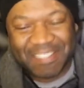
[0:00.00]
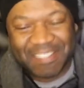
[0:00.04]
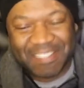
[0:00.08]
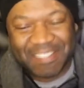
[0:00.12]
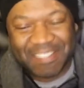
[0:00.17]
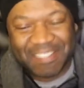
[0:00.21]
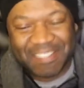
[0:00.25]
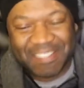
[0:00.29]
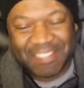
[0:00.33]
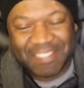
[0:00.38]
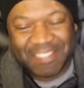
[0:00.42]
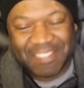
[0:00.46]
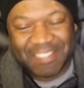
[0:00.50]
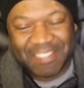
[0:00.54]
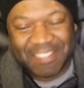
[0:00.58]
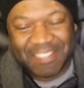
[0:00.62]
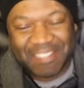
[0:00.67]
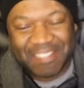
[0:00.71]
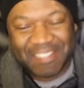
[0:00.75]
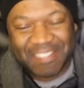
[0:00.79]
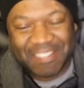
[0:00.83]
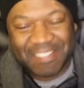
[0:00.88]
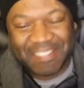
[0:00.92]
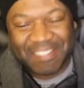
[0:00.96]
That's
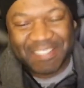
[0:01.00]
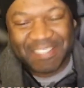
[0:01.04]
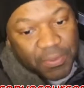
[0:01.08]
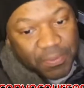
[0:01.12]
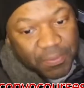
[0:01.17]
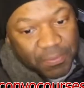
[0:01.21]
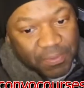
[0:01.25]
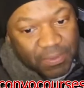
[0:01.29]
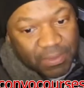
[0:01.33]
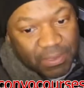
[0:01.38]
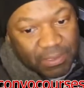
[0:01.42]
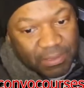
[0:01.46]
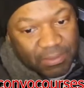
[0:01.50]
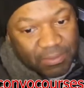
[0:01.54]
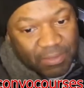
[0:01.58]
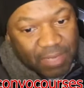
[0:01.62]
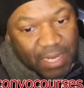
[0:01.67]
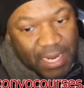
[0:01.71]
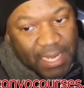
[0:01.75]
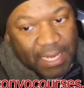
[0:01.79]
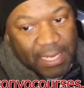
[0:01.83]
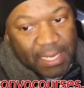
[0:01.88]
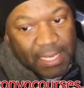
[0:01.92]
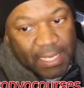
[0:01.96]
all I knew,
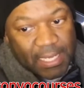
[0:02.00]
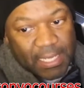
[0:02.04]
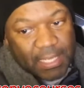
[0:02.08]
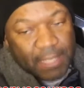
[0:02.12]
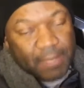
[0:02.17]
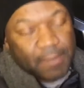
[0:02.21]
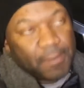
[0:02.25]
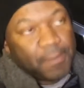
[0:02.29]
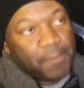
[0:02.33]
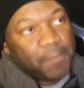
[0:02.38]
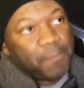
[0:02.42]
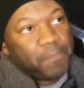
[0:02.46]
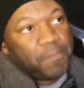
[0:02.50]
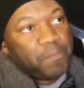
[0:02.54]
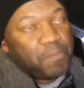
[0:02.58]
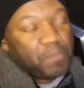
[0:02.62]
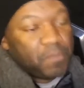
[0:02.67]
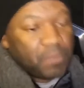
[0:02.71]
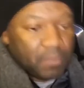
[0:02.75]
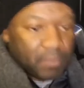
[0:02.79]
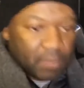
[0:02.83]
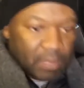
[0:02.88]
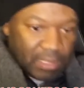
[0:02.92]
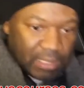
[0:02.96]
right?
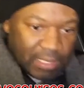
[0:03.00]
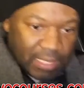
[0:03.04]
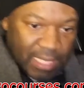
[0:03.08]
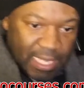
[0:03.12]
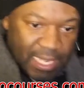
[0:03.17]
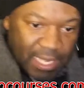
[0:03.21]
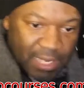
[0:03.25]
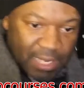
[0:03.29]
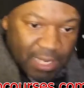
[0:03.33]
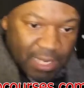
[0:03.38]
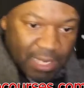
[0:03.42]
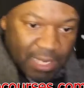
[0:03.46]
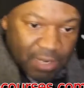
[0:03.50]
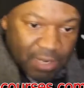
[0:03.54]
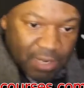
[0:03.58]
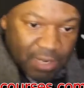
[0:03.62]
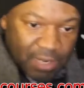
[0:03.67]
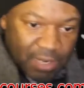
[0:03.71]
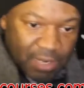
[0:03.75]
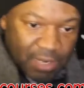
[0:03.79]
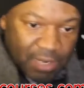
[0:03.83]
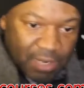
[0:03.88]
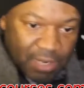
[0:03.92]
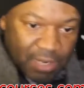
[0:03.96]
Later
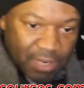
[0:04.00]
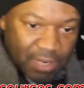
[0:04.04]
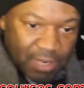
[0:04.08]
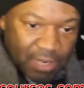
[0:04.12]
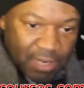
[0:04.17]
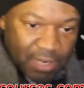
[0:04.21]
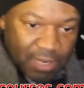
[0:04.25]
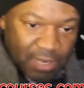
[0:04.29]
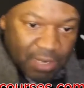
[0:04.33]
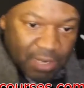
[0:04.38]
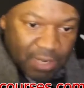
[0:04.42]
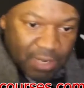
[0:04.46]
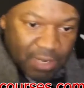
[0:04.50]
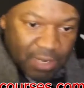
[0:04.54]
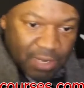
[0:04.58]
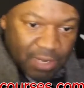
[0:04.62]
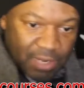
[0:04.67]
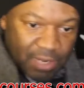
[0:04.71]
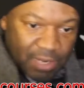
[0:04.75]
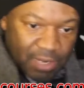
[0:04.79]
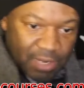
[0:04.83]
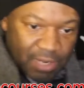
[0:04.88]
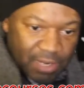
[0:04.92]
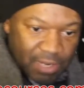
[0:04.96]
on, I was able to do
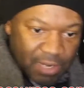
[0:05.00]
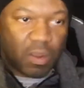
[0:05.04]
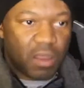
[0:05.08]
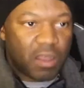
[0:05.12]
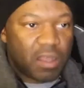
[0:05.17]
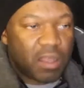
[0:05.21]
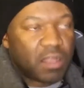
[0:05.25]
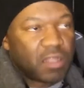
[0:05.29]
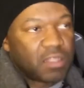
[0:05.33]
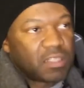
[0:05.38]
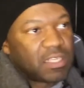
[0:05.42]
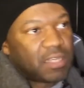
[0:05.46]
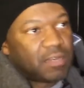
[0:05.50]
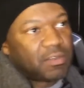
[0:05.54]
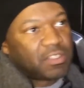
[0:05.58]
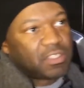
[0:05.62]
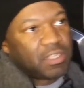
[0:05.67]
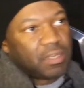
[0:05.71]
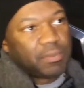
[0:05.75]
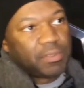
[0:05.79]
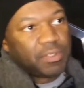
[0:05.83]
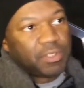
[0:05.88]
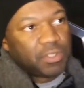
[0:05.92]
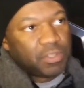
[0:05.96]
firewalls. I was
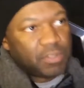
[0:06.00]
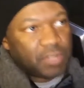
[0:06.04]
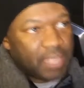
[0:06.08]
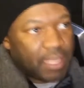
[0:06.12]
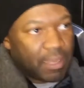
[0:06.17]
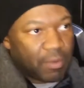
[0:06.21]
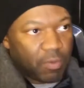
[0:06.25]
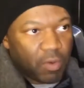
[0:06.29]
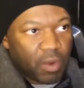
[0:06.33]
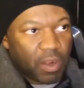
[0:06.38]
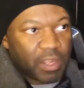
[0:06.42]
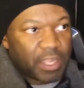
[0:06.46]
able to do network